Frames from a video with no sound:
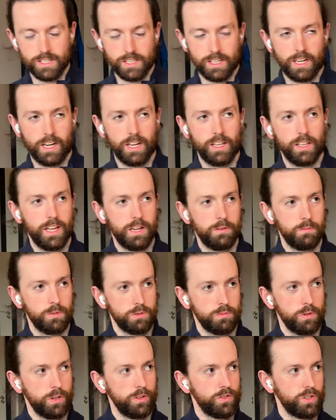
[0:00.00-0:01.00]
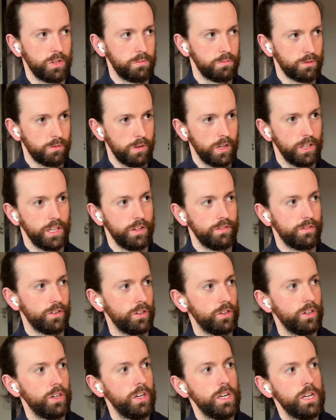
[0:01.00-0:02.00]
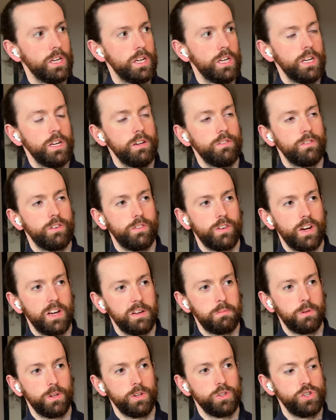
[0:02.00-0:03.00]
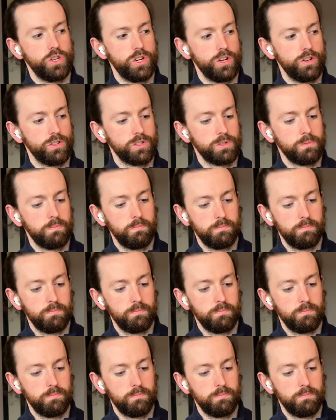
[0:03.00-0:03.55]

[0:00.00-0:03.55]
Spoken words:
that I then was with subsequently for 5+ years.